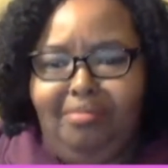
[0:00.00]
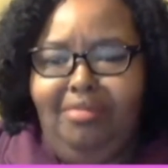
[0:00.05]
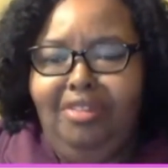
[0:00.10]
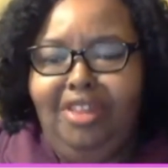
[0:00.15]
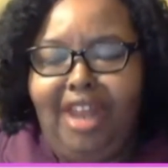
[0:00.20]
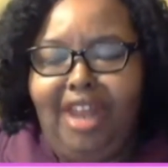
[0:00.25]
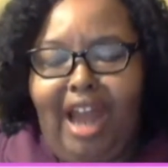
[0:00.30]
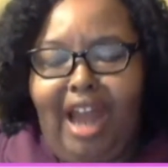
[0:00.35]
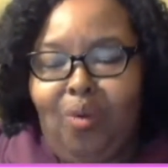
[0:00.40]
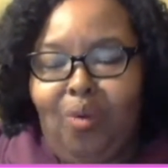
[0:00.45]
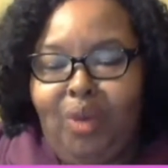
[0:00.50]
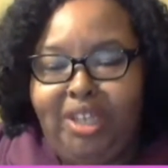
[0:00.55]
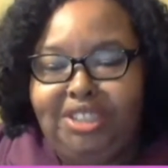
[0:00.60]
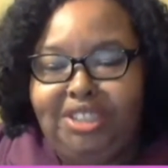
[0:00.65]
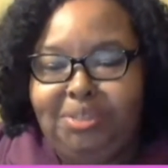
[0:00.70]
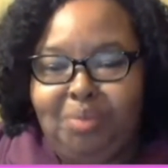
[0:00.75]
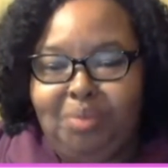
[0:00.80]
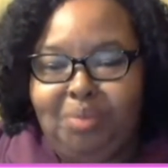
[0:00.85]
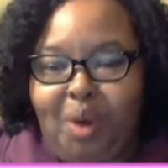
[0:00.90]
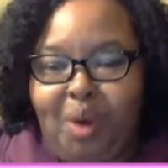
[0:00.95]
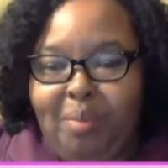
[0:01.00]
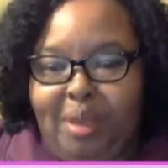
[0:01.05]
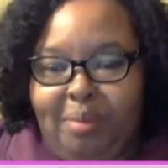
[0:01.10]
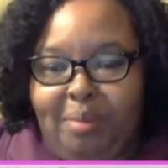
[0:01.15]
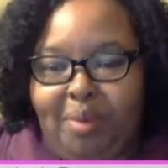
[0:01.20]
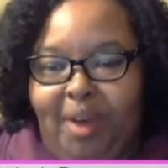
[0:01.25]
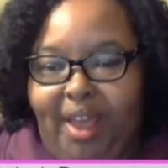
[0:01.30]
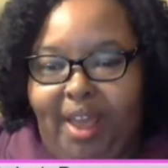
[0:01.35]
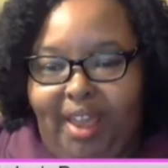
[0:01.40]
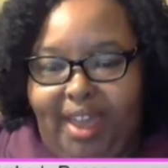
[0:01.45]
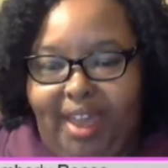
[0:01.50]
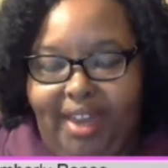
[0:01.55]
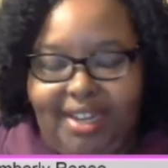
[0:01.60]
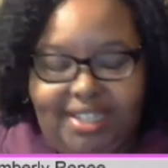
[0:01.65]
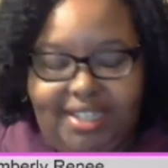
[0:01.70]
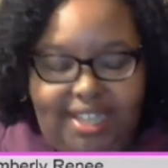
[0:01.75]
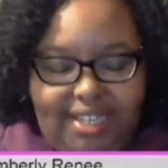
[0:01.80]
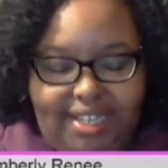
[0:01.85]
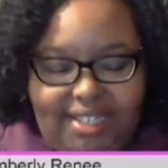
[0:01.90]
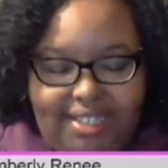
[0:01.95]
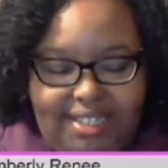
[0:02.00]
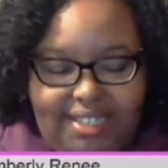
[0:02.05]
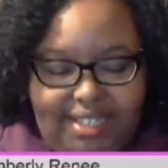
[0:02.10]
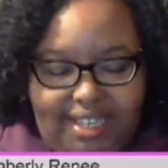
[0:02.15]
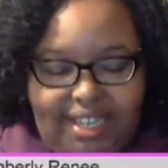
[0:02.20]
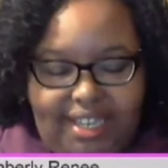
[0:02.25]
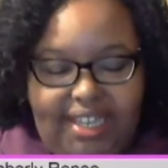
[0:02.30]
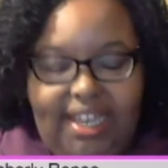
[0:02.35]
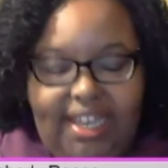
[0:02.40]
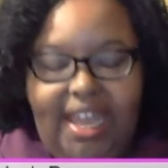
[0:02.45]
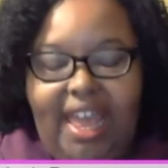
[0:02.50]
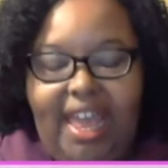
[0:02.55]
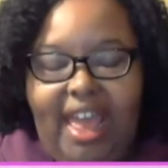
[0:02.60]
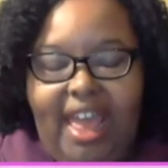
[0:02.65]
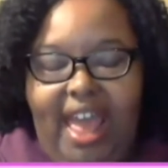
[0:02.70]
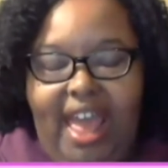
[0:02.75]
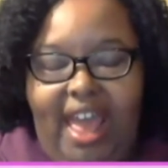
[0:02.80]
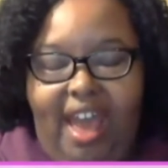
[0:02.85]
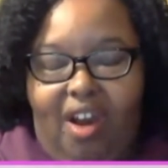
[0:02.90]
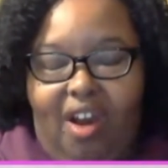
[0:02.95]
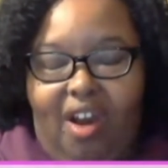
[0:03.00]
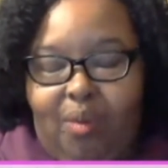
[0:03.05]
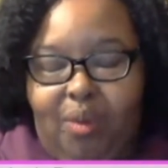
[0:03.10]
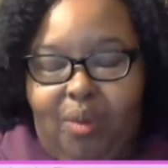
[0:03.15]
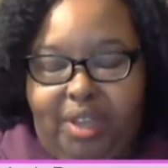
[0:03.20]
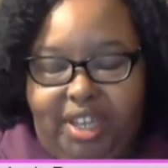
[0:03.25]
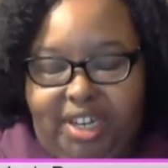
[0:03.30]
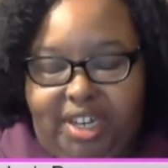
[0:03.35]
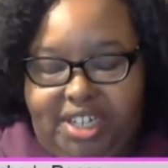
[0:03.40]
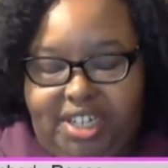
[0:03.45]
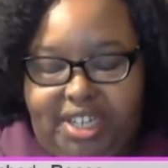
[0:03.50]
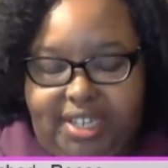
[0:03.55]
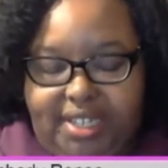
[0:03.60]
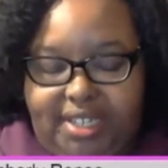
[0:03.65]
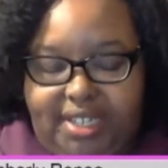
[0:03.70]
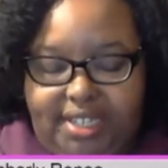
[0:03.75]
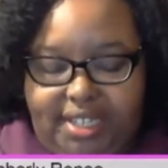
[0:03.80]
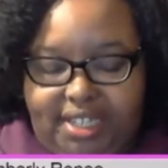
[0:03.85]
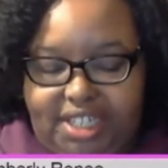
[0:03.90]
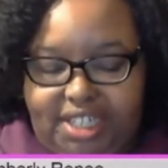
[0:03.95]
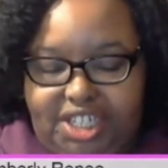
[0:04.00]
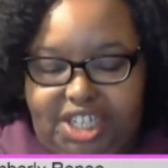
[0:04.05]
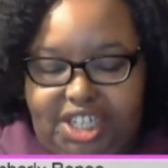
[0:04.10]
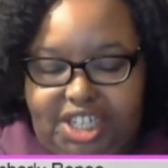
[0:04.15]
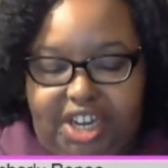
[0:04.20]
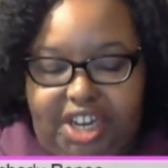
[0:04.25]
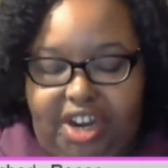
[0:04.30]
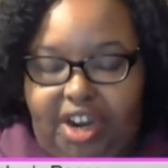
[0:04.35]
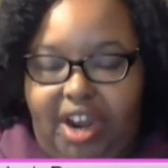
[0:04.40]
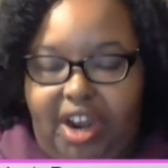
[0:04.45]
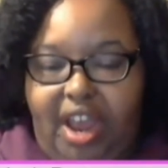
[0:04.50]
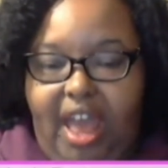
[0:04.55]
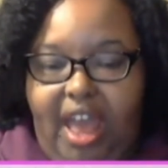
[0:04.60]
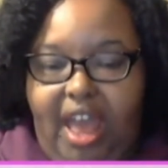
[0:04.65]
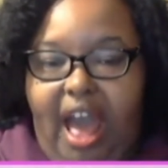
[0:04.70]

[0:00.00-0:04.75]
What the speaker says: that I wish more people had gotten a chance to see or will get a chance to see this year.